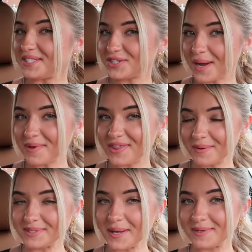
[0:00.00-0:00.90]
Please drop a
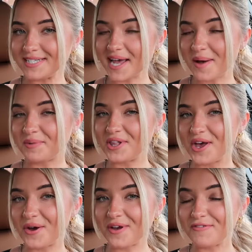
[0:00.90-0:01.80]
thumbs up down
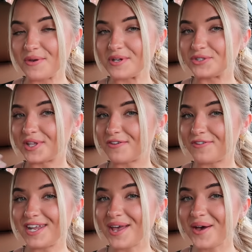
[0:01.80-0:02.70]
below if you enjoyed the
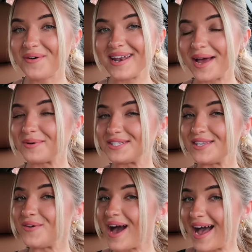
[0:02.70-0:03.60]
video, and I will
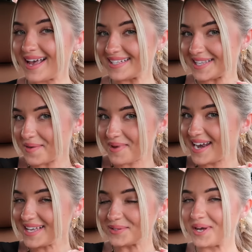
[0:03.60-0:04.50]
see you guys in my
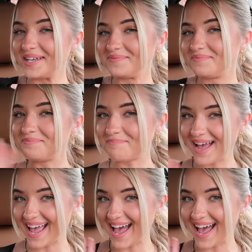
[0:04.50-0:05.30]
next one. Bye,